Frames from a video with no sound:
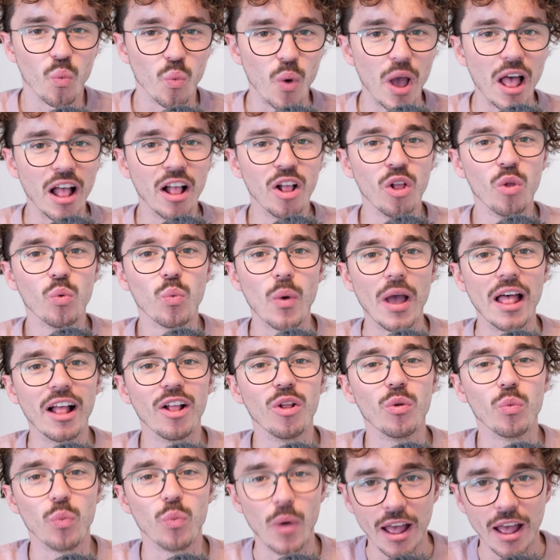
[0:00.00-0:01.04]
Well,
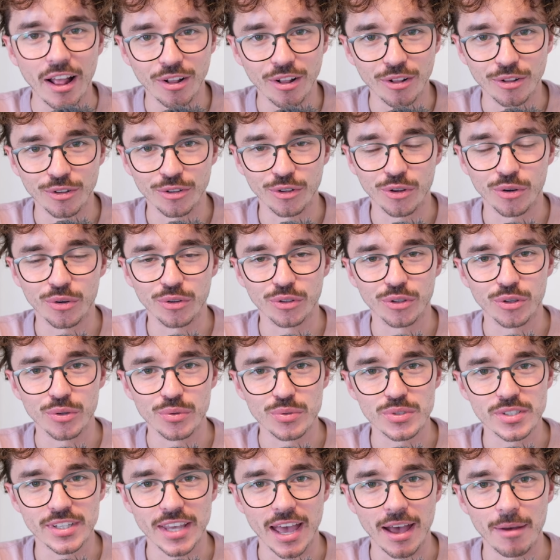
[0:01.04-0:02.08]
well, well,
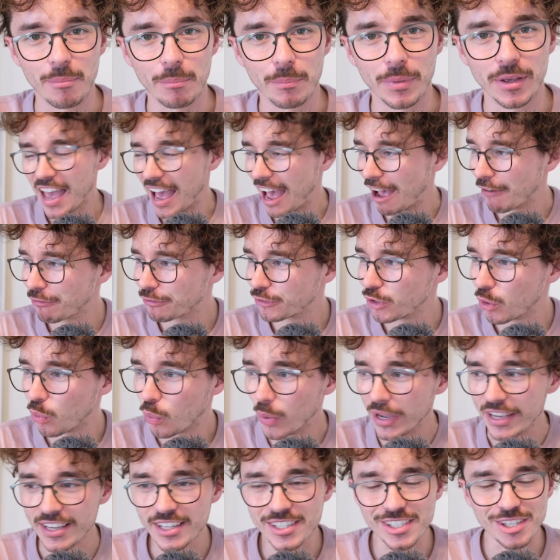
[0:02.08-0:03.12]
Gungoose Gambit. After
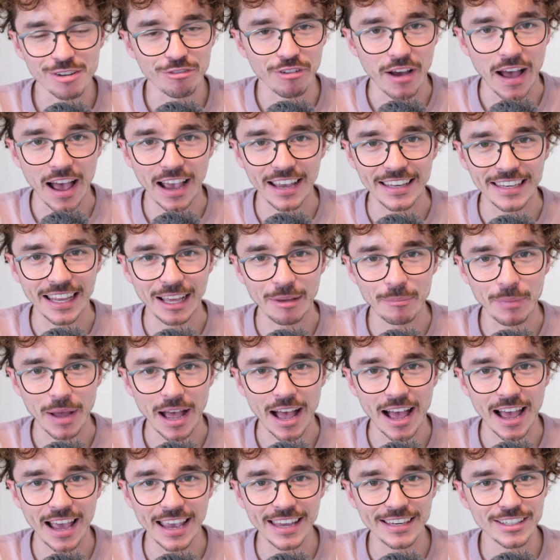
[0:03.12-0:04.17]
weeks of hiding
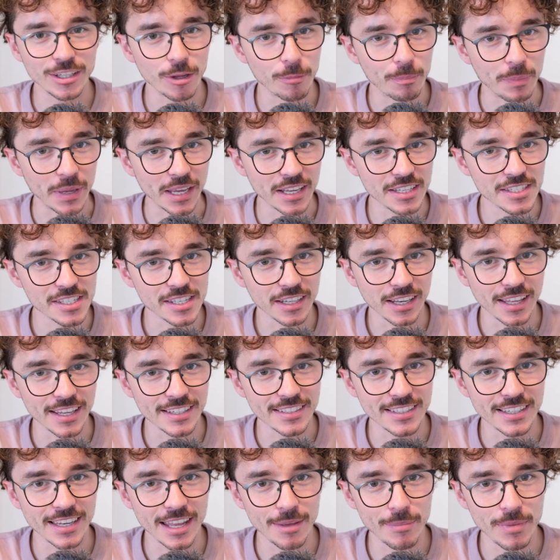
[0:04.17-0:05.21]
behind a
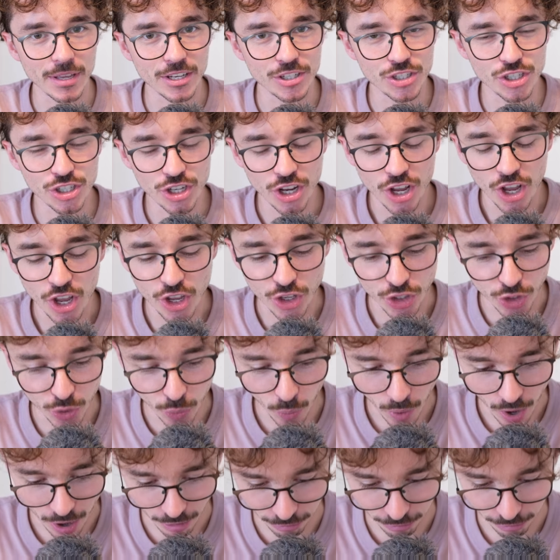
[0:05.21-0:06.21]
pixelated image, you are